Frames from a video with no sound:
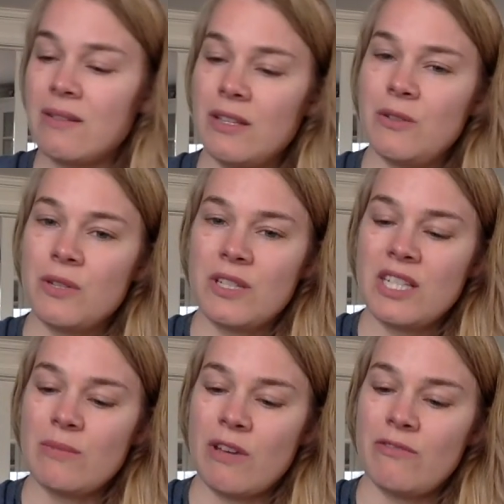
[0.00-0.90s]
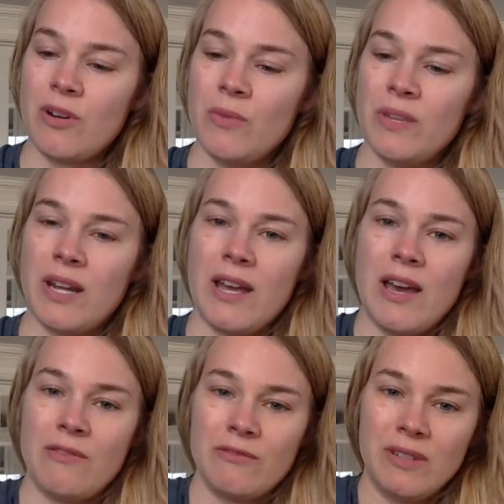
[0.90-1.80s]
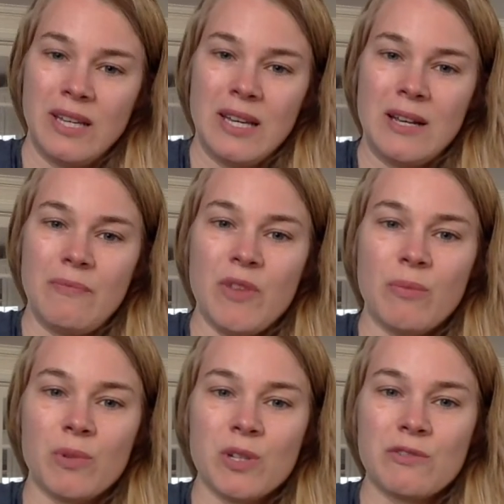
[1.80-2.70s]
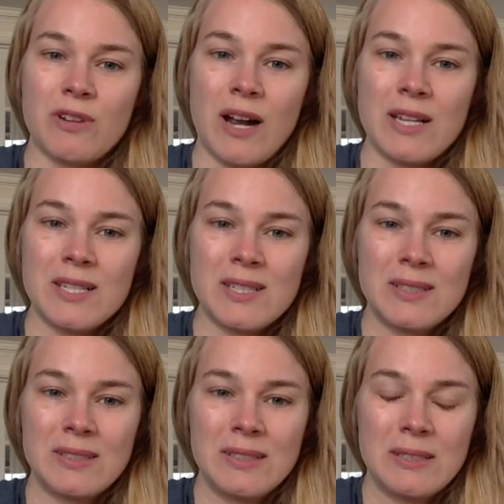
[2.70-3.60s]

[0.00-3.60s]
you can see in my phone that I have numbers for ICE